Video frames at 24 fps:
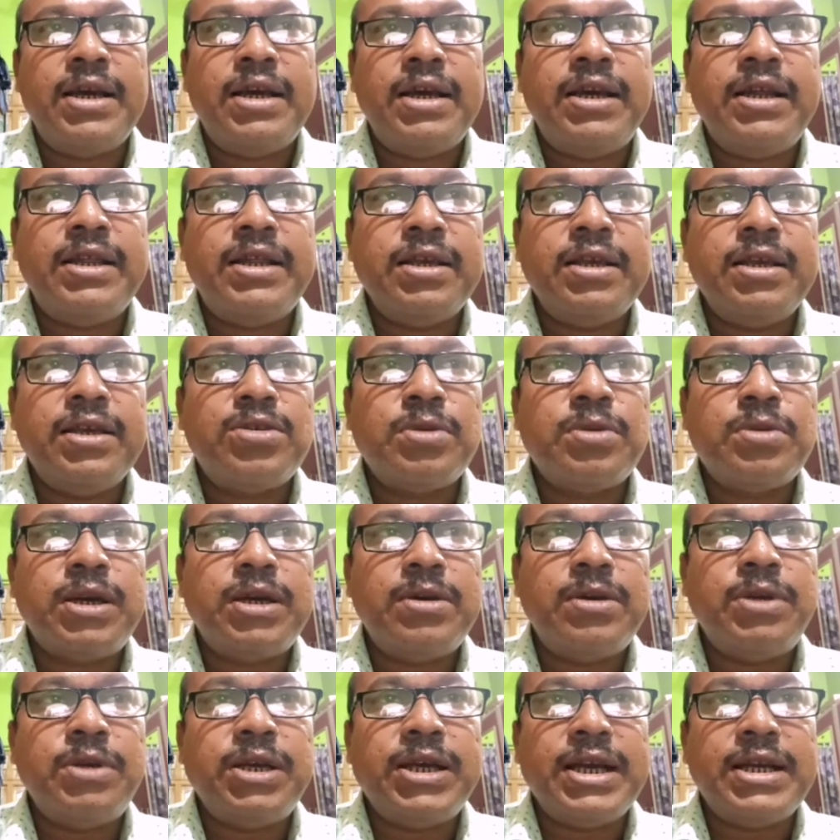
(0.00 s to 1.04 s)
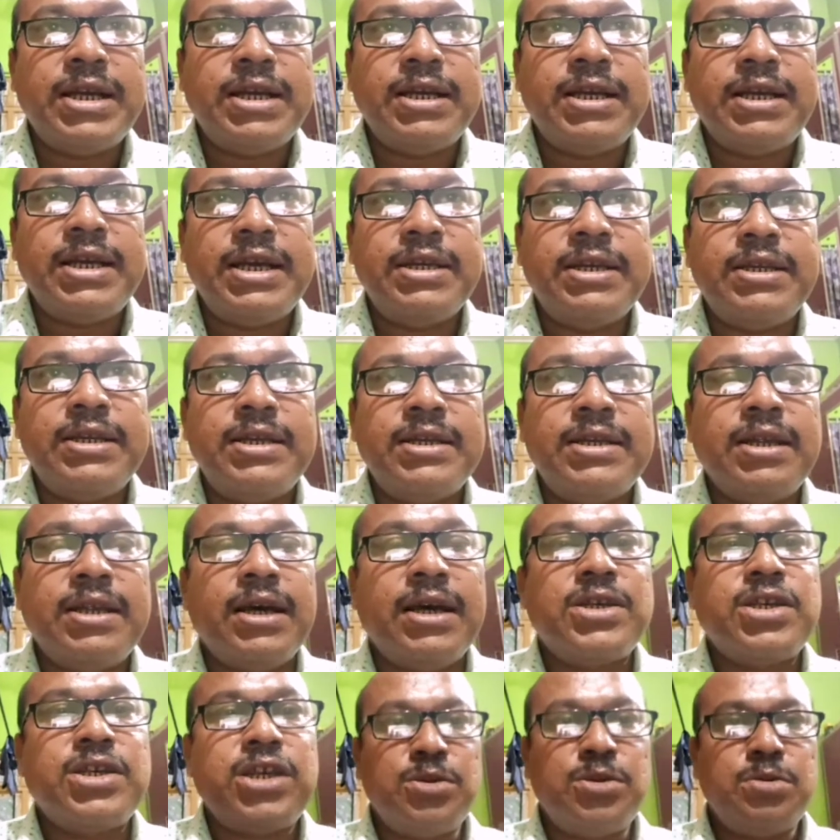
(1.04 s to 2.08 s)
In this way, we can get the
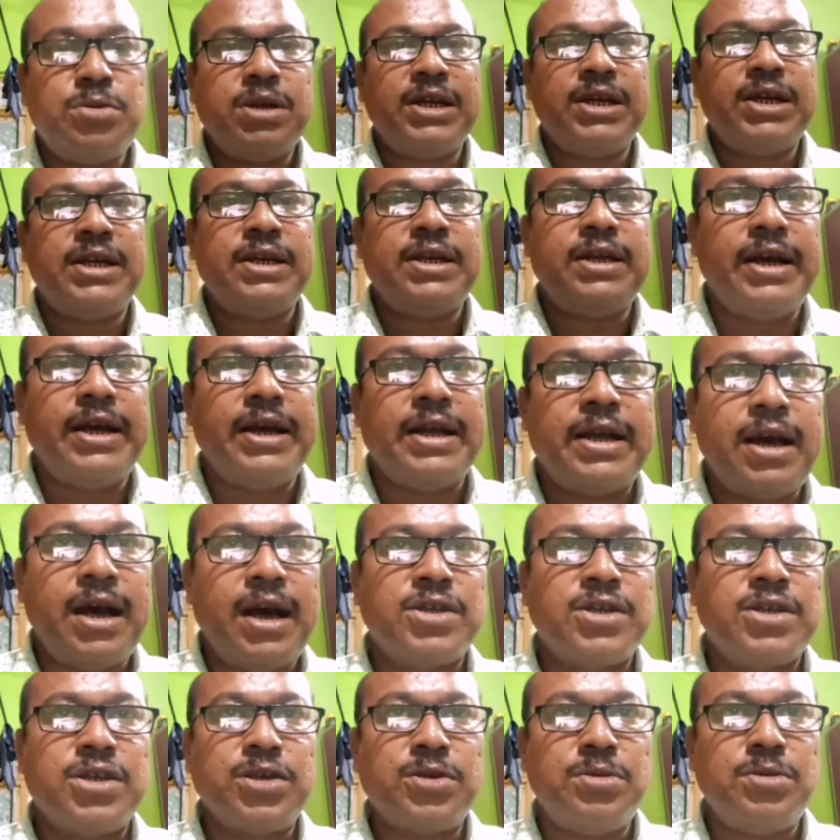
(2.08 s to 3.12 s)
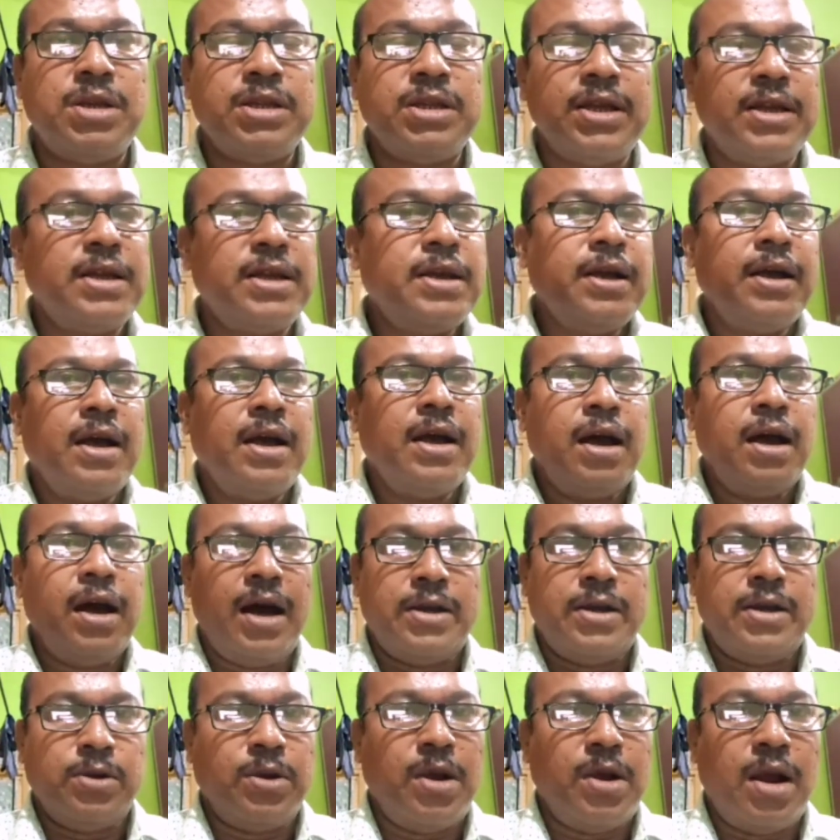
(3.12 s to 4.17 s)
saturated and unsaturated
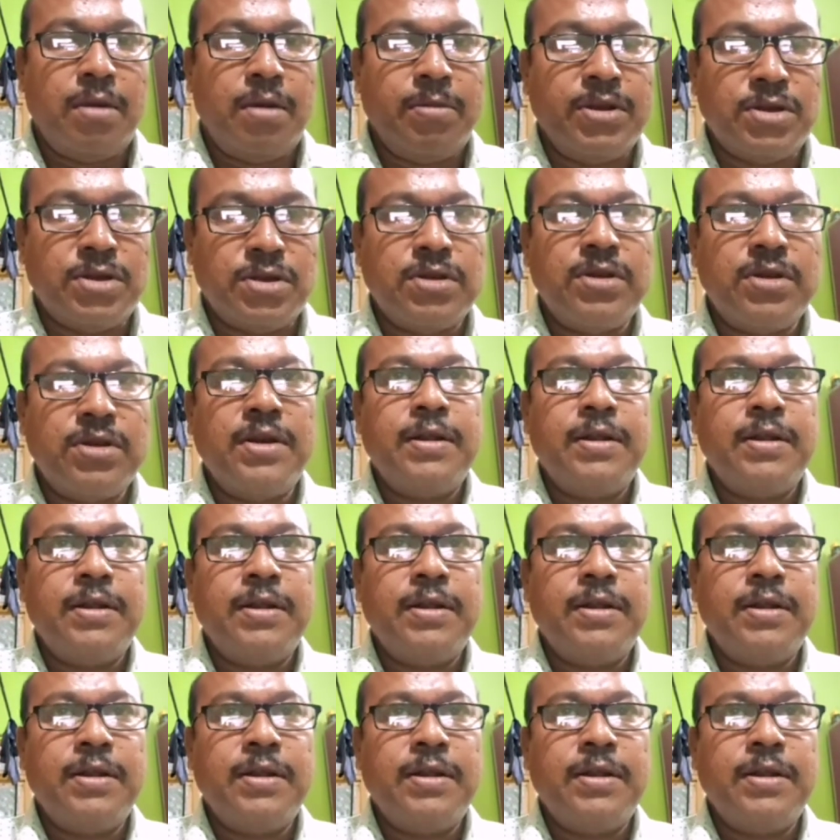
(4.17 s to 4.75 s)
hydrocarbons.